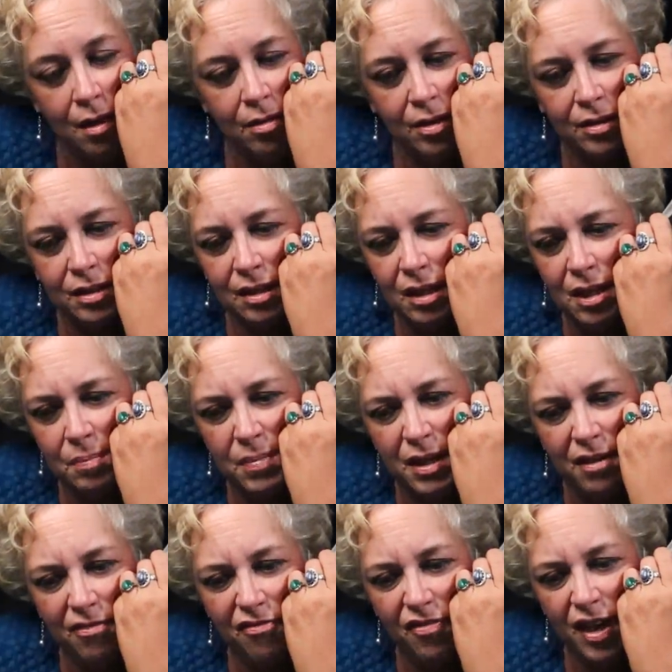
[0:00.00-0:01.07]
there's going to
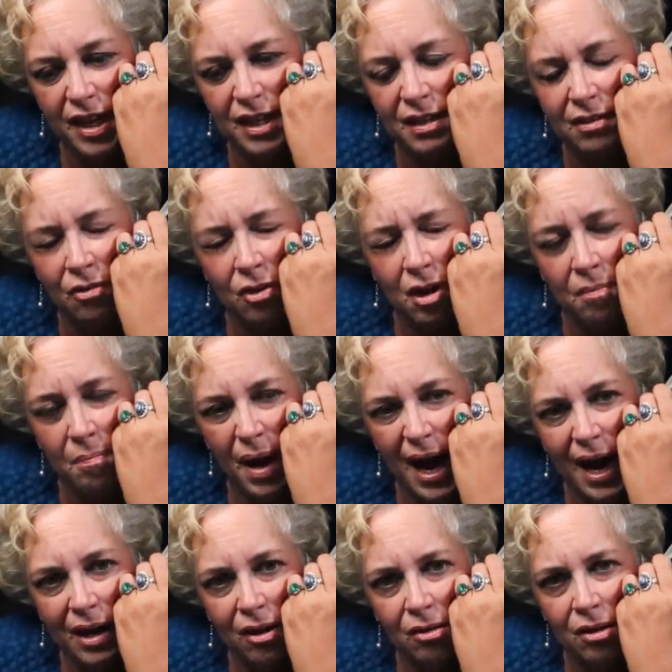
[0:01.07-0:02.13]
be a fight or a
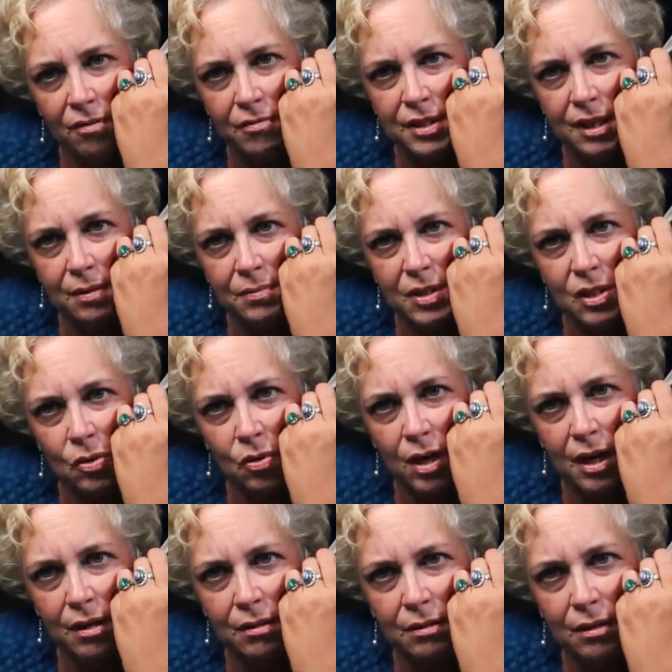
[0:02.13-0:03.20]
battle of some
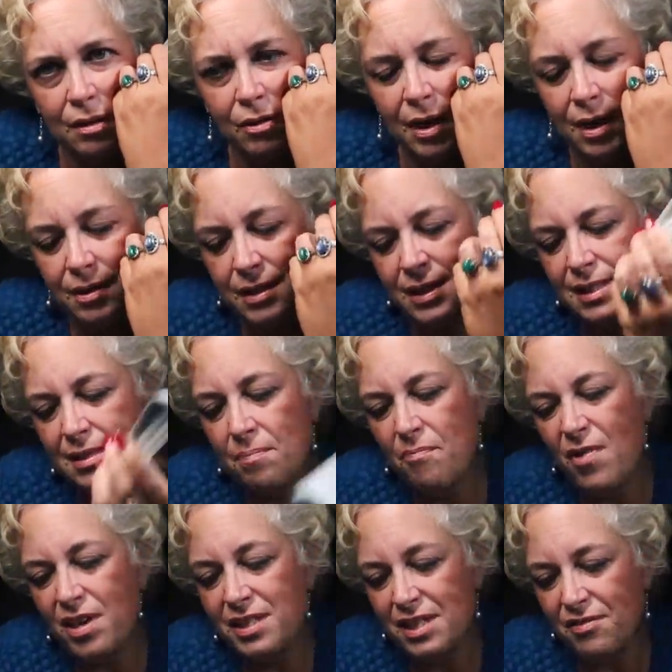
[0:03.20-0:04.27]
sort. Okay, this is a
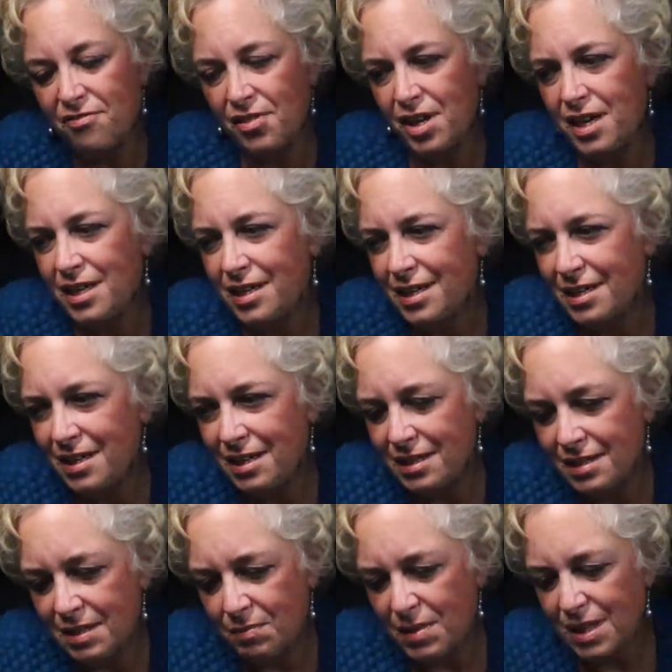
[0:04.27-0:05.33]
it's a fight. It
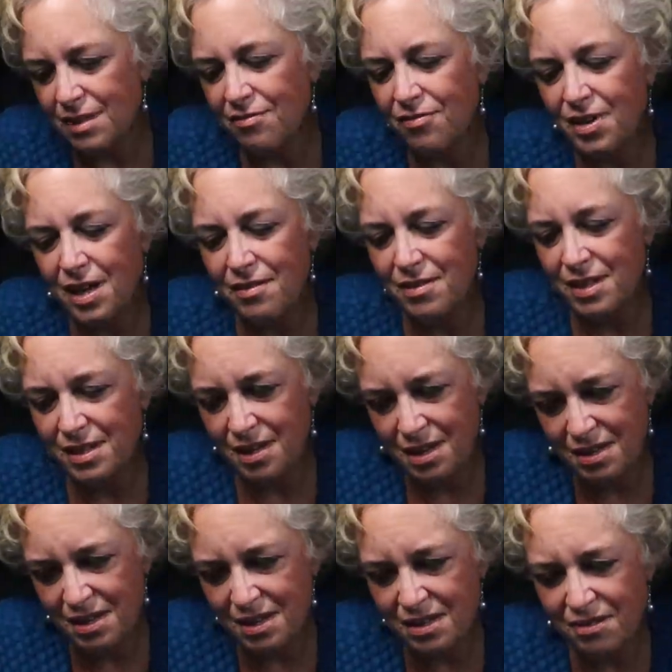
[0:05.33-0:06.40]
is. I mean, the fight
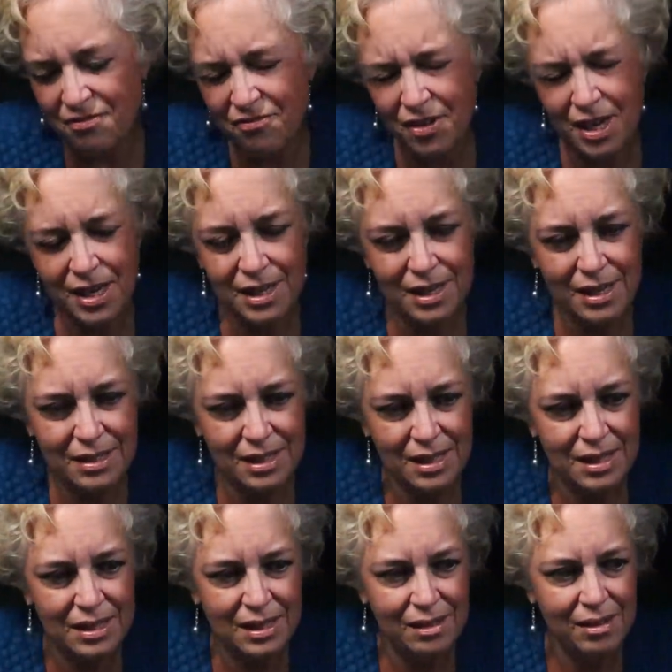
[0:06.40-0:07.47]
there's a fight. That's
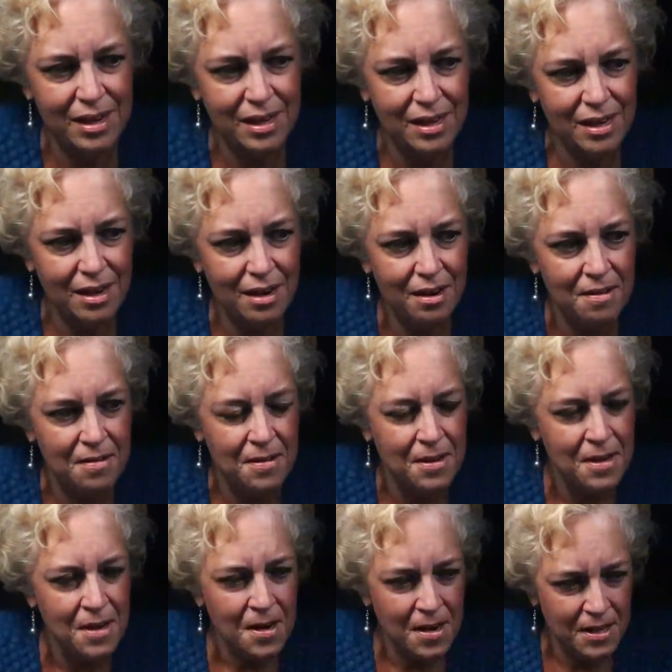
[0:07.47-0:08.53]
it's like a uh,
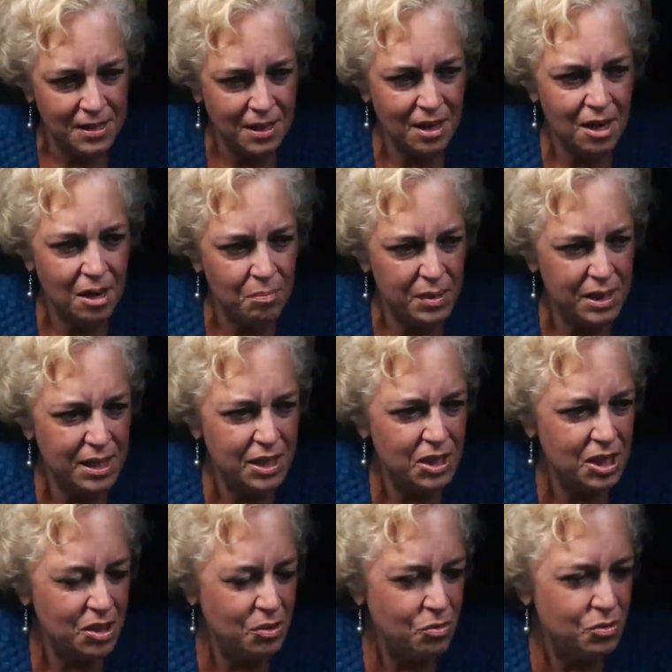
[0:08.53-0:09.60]
it's a
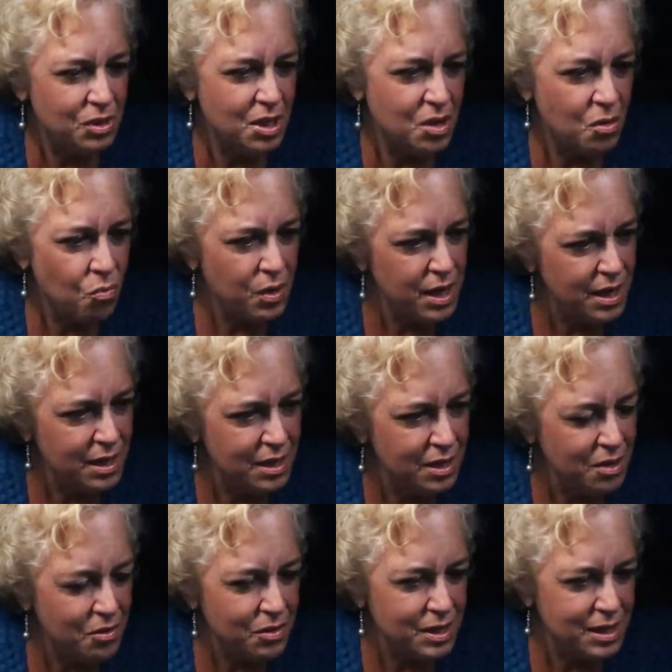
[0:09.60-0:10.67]
competition who's going to win. You
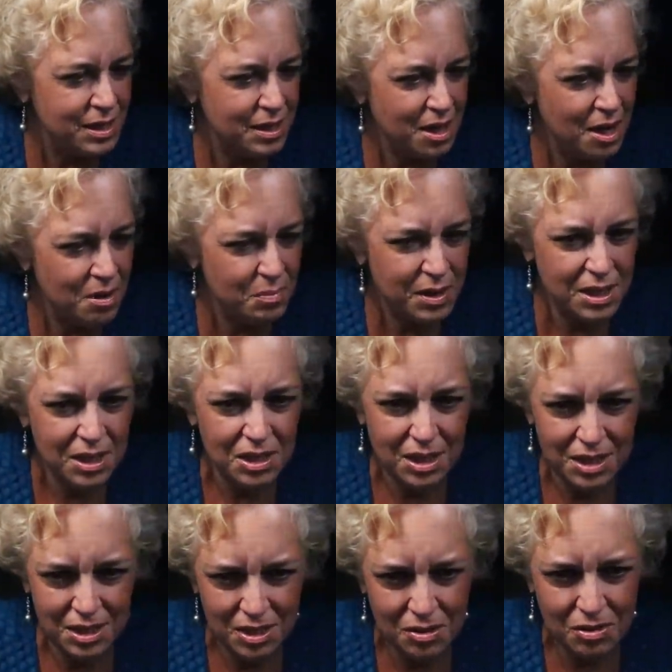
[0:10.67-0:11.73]
know, this is a
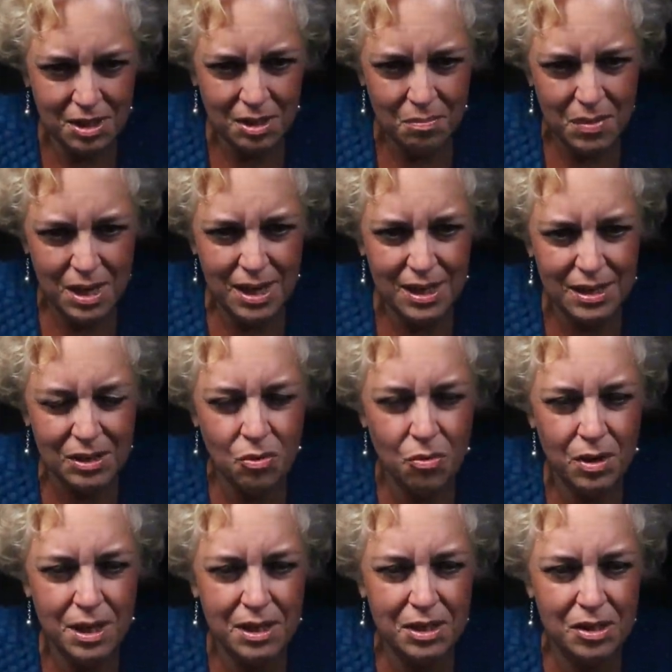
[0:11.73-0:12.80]
competition. So somebody is
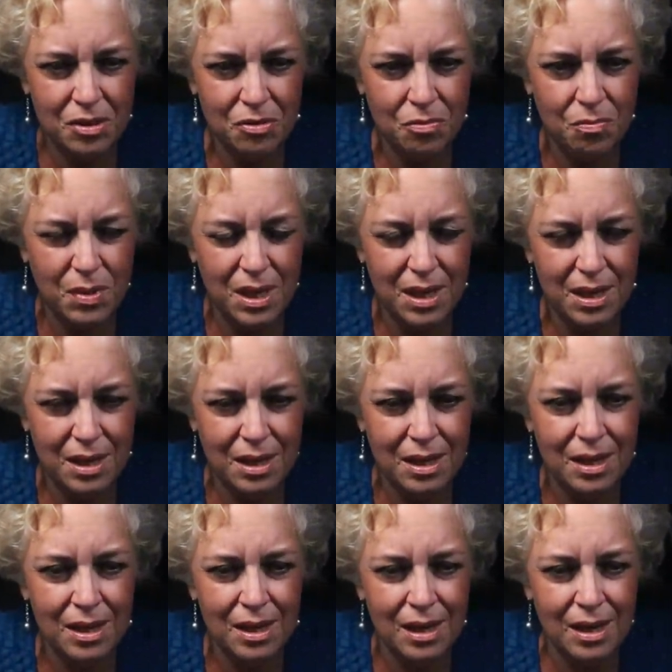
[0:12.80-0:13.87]
going to
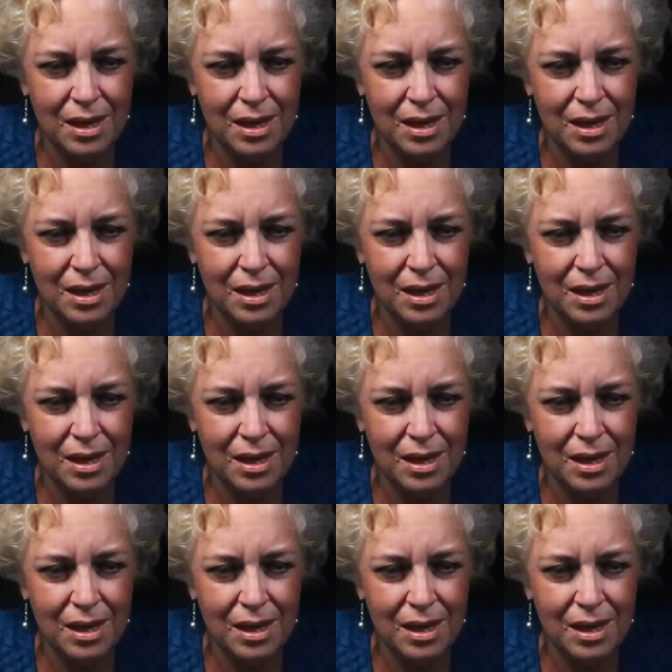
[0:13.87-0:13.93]
be